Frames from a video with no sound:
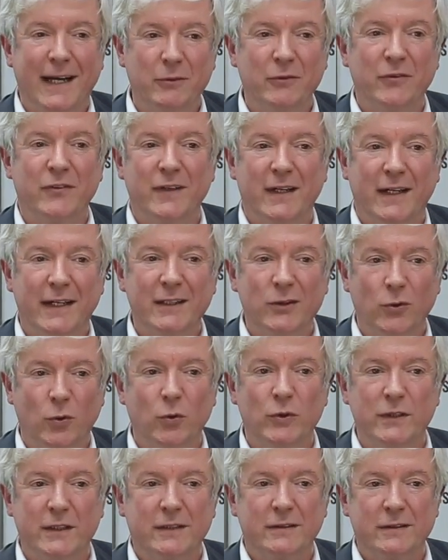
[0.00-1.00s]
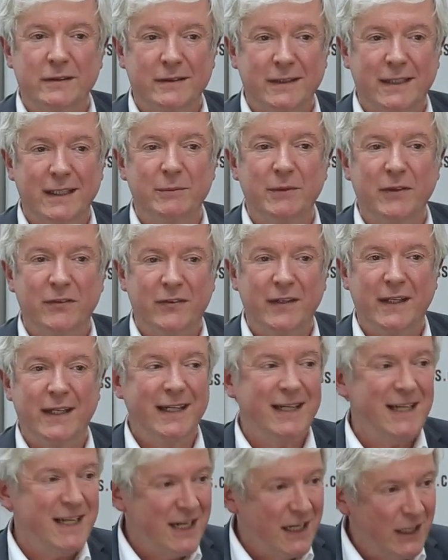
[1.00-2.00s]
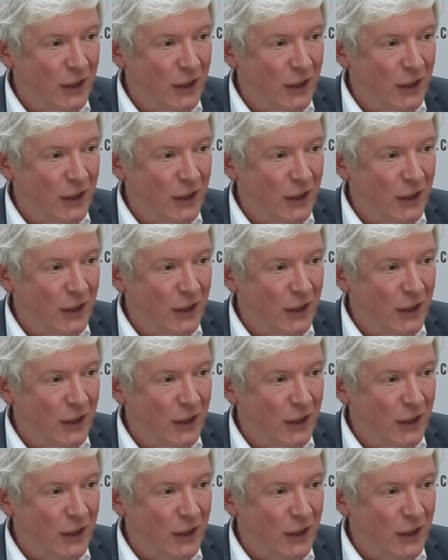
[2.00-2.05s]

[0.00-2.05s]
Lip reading: outside auditors to come and say,